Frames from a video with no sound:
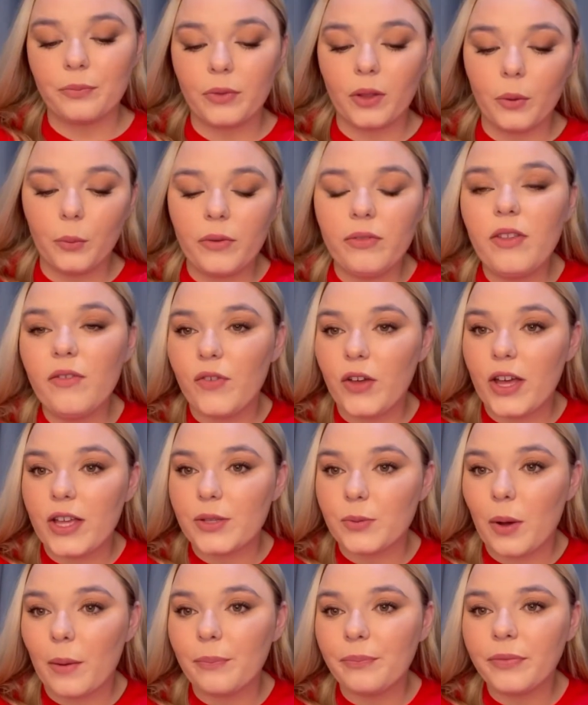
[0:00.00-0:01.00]
With the first
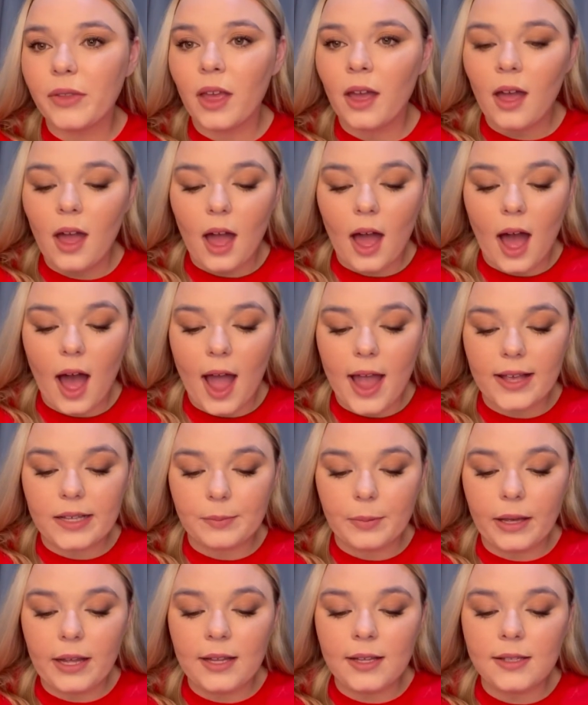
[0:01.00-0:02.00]
one, I
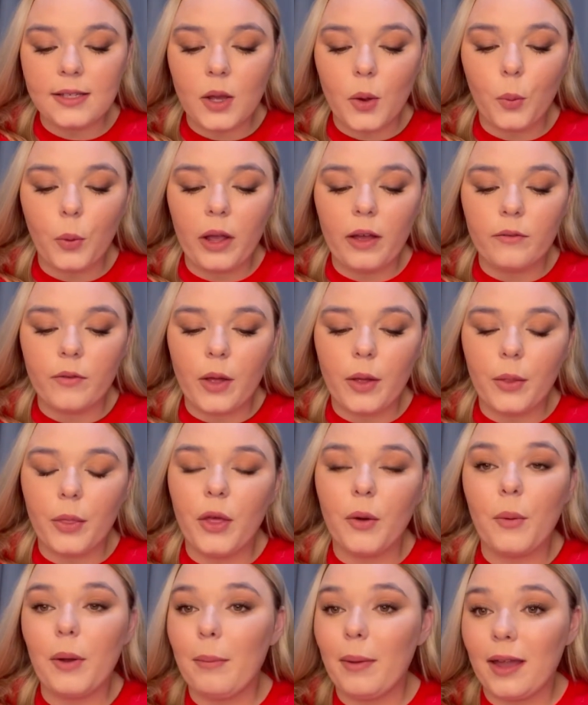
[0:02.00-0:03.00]
explained with the
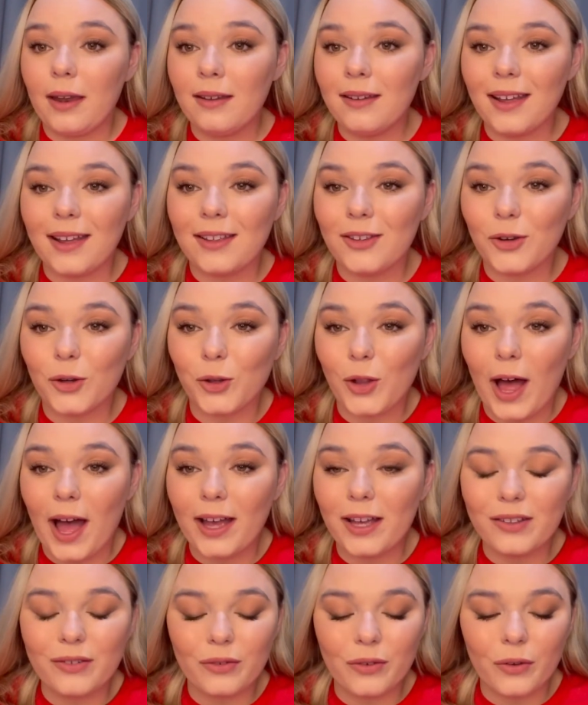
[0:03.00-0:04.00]
women in your
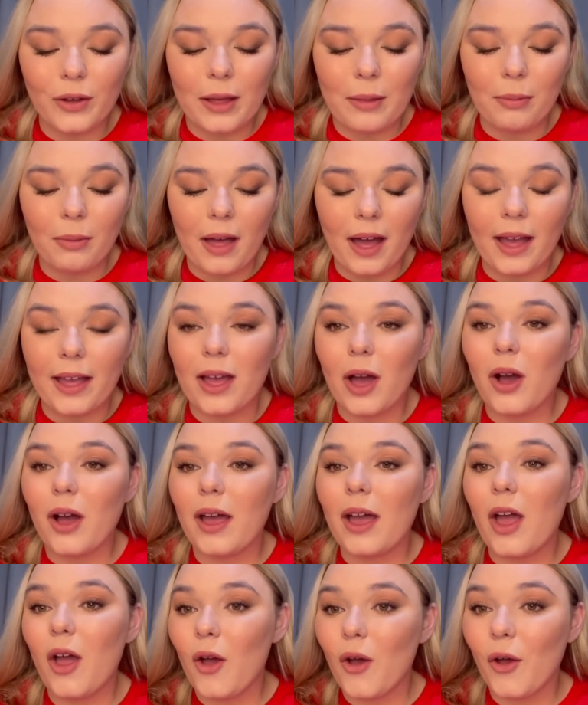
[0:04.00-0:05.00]
life in my
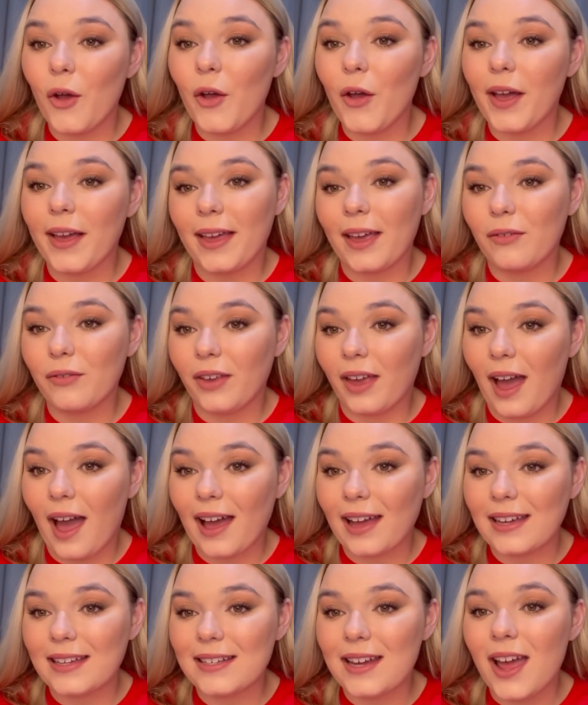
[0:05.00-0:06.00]
her gift
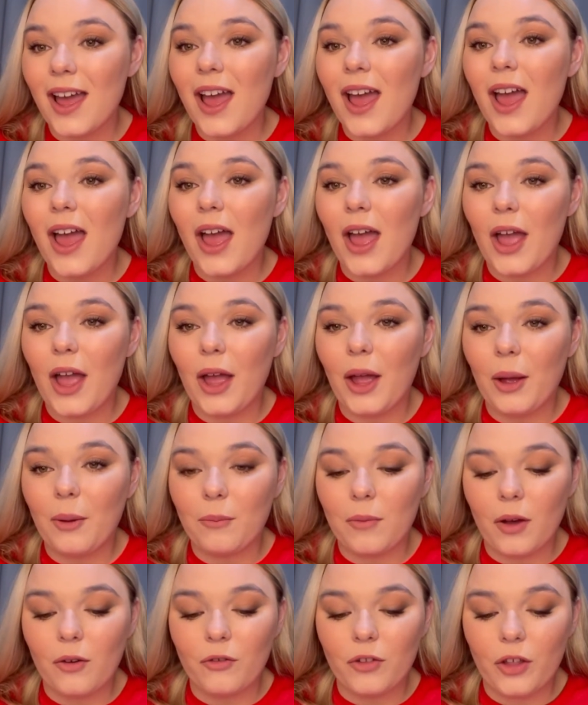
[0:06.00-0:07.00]
guide
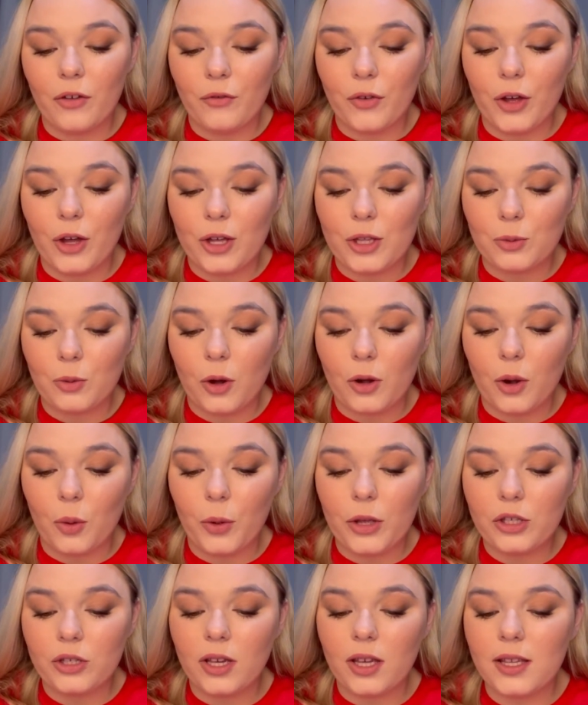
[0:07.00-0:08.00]
for the first one,
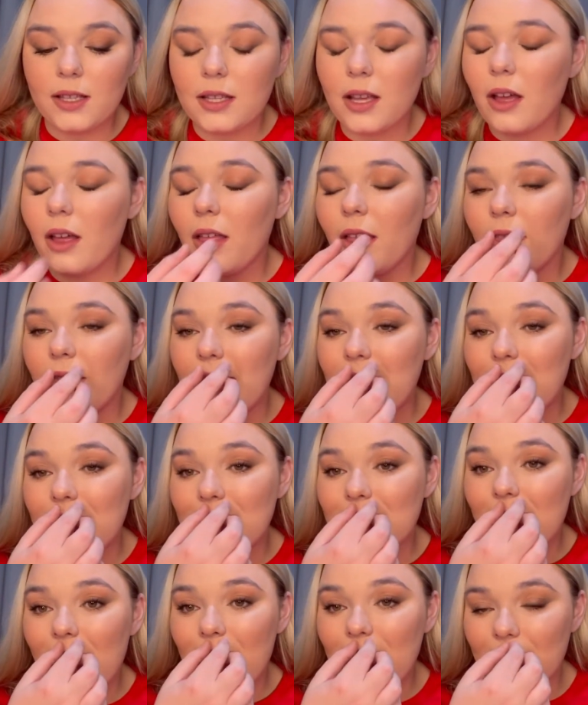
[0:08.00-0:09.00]
which is the
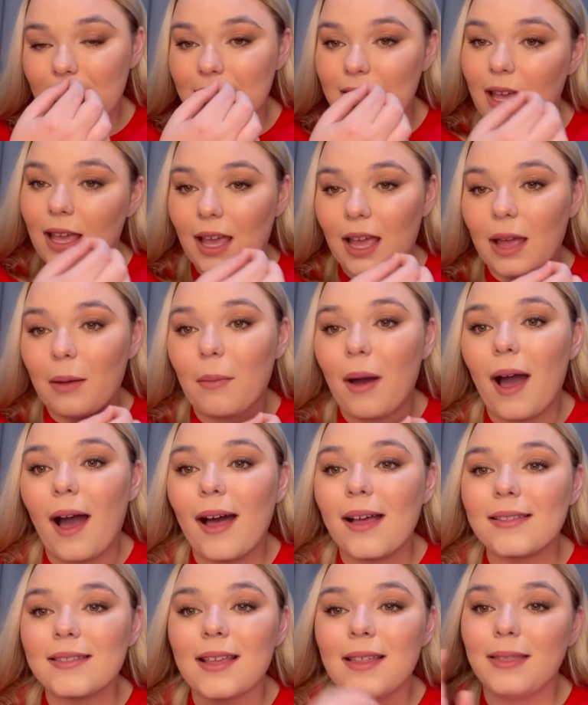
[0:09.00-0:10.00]
exact same
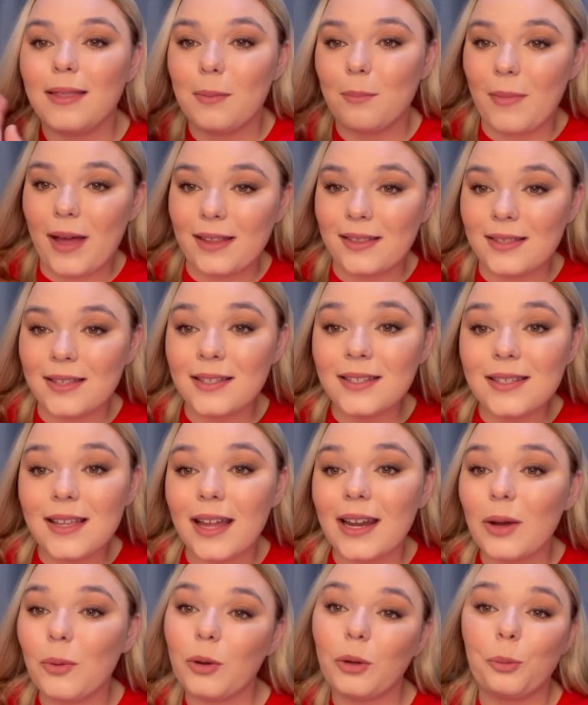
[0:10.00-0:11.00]
as the men's,
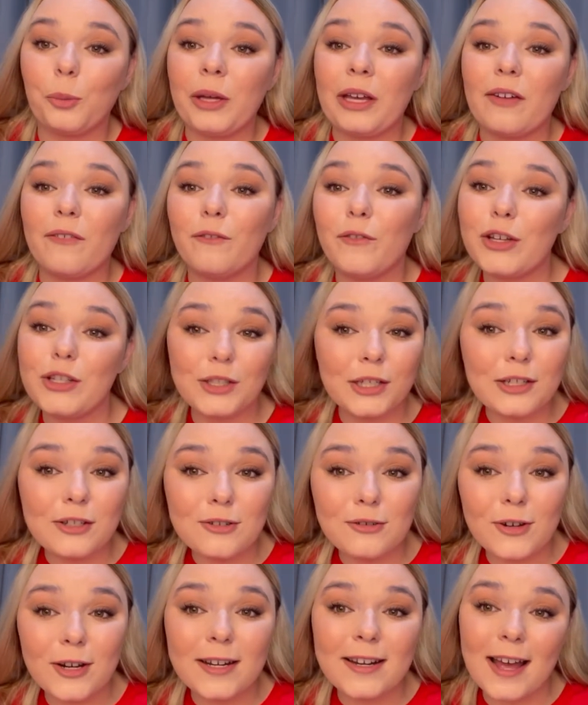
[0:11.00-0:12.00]
and it will be for
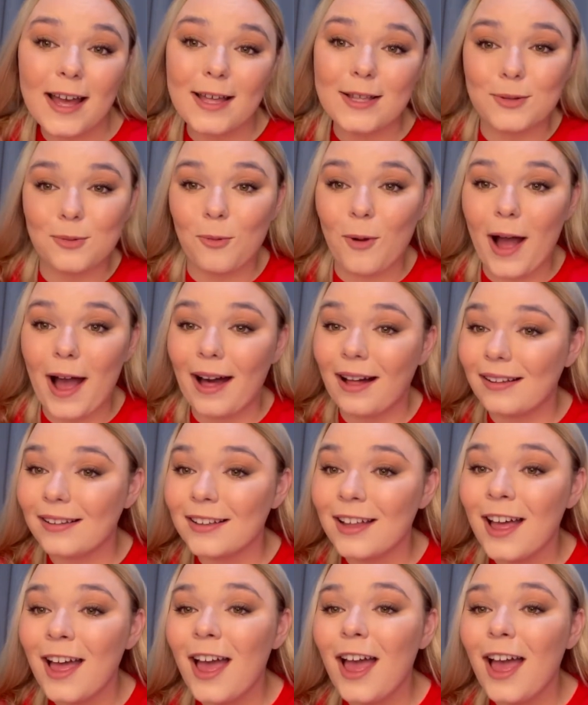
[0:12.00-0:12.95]
children as well.